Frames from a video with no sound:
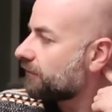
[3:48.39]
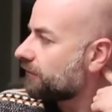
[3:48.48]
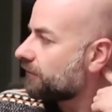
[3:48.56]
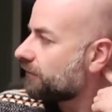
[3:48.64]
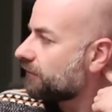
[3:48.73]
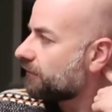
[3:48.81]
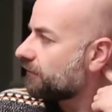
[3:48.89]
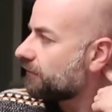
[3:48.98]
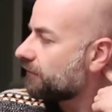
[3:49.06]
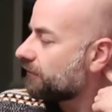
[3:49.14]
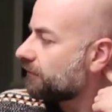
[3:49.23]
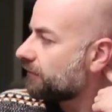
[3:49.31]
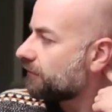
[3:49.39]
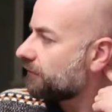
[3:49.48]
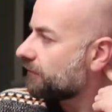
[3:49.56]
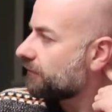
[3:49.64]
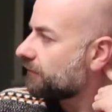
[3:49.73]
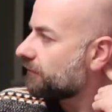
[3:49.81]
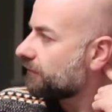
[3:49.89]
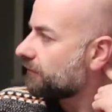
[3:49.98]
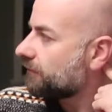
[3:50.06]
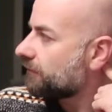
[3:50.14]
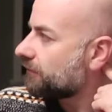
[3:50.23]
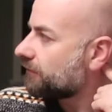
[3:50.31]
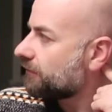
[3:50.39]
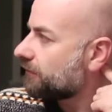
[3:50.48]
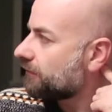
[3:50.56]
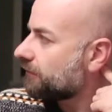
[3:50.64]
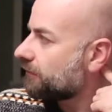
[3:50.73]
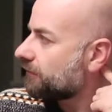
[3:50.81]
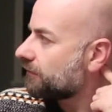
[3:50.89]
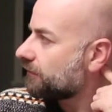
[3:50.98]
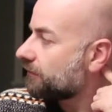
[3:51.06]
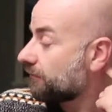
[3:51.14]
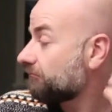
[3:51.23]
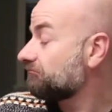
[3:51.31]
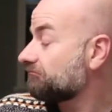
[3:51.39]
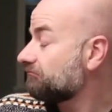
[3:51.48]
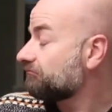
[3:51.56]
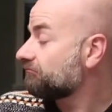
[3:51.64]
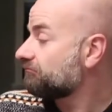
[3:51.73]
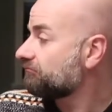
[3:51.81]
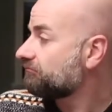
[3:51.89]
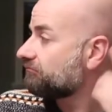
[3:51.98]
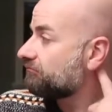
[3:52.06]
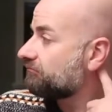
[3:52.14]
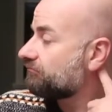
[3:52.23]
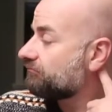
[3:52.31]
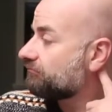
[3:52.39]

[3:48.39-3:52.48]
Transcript: (not speaking)